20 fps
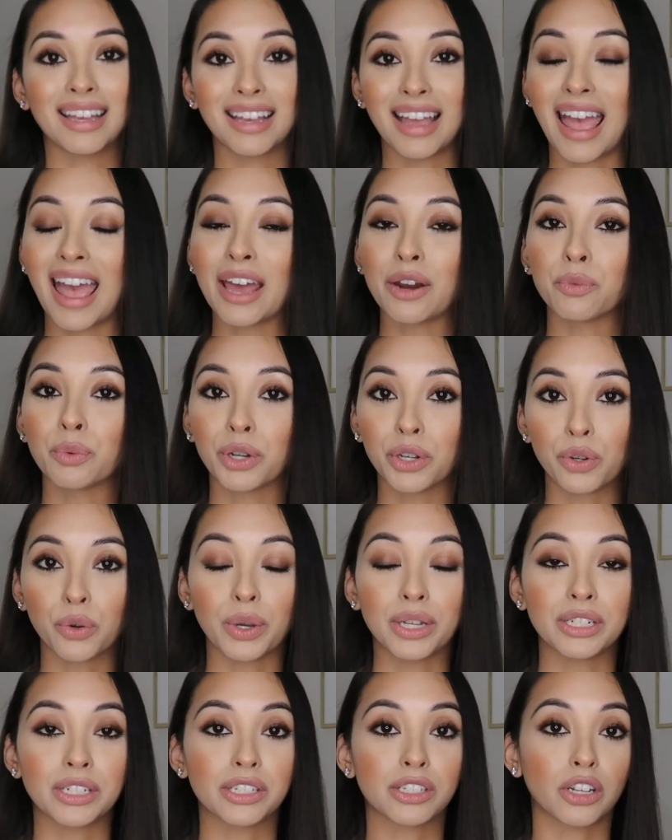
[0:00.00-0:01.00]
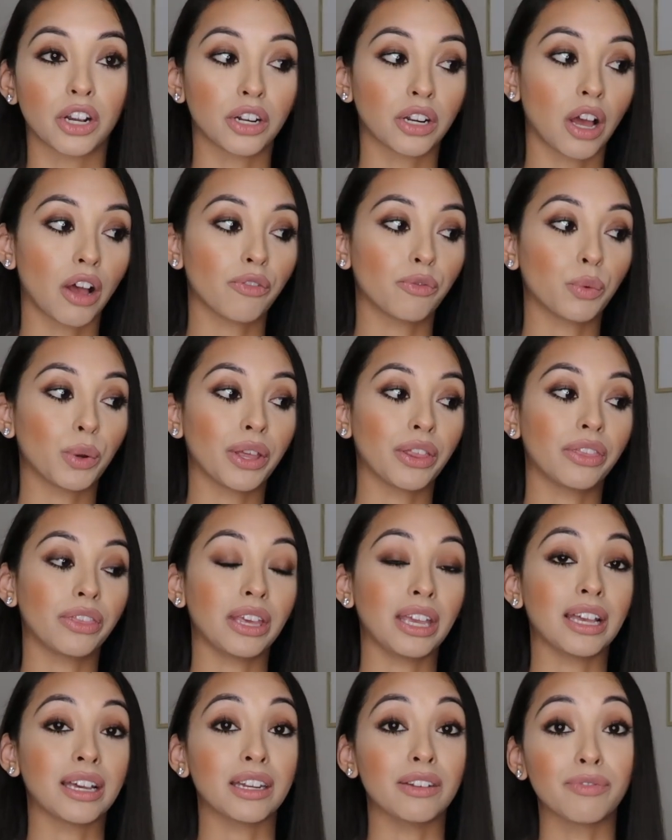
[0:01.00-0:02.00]
and we're going to start off with
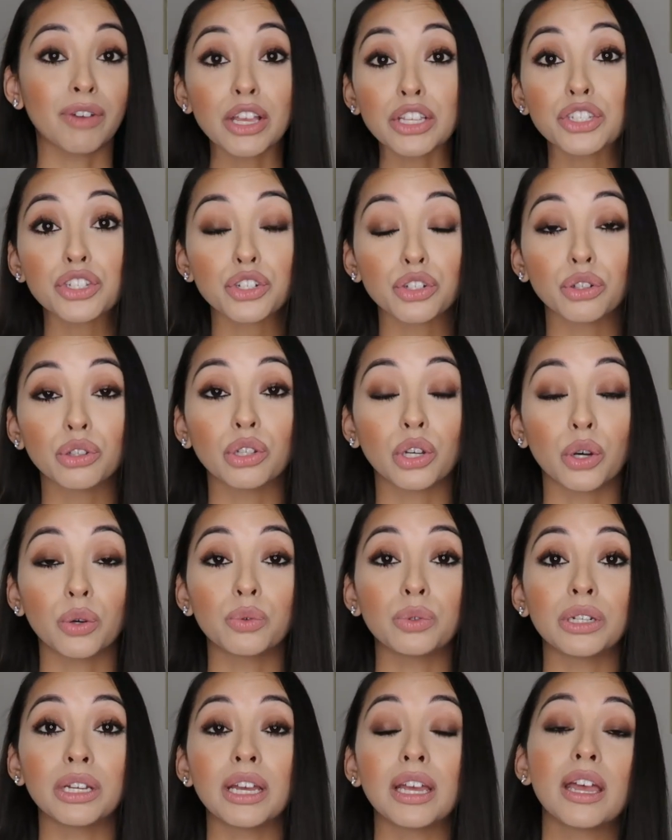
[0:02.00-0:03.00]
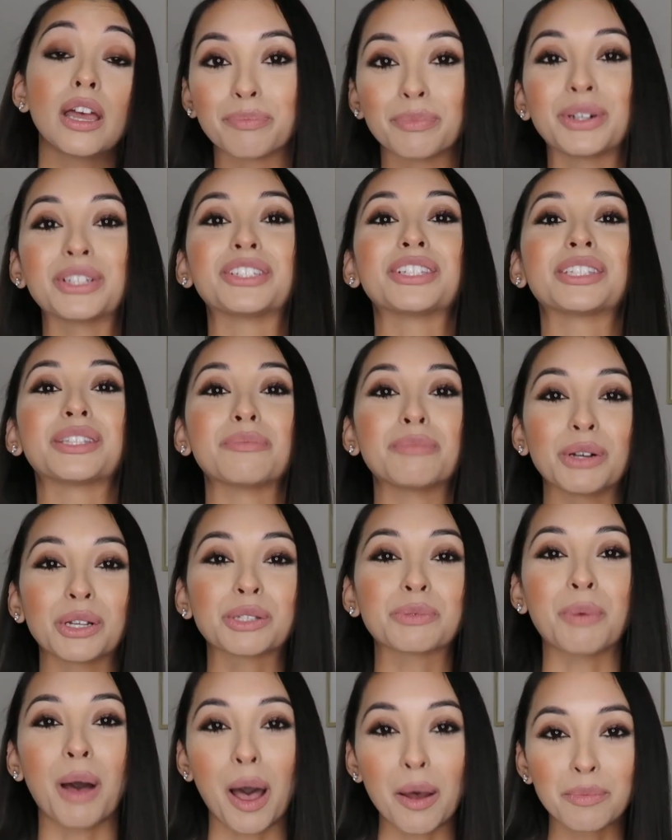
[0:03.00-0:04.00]
the conventional loan, which is the
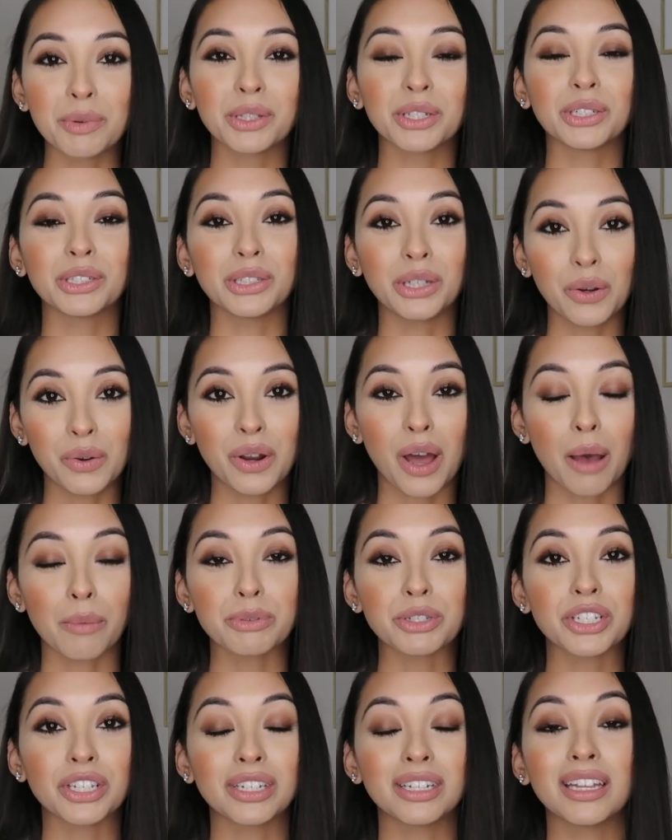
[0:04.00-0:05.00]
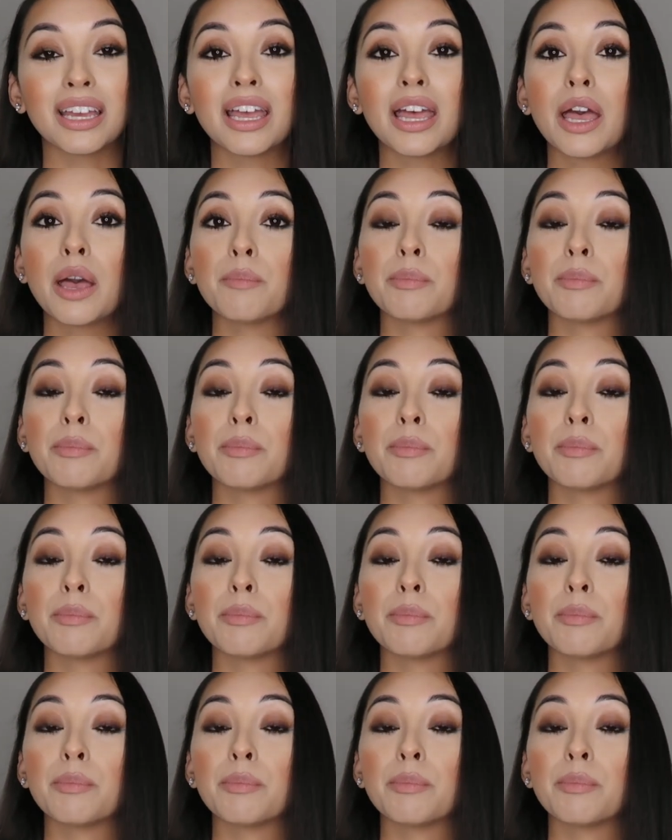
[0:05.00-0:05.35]
most popular loan option,